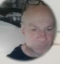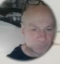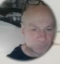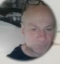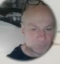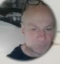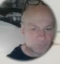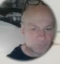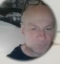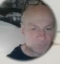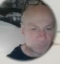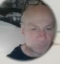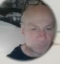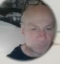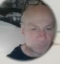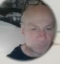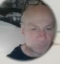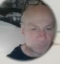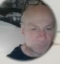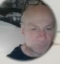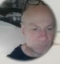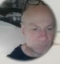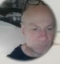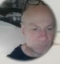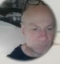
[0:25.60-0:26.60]

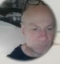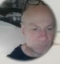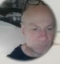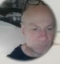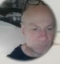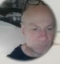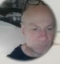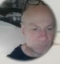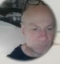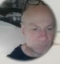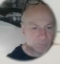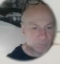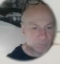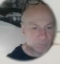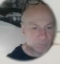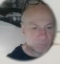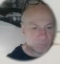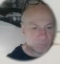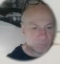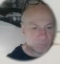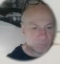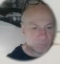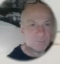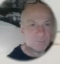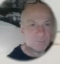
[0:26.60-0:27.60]

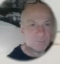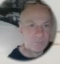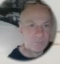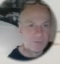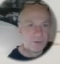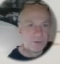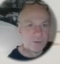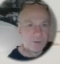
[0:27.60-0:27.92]
(silence)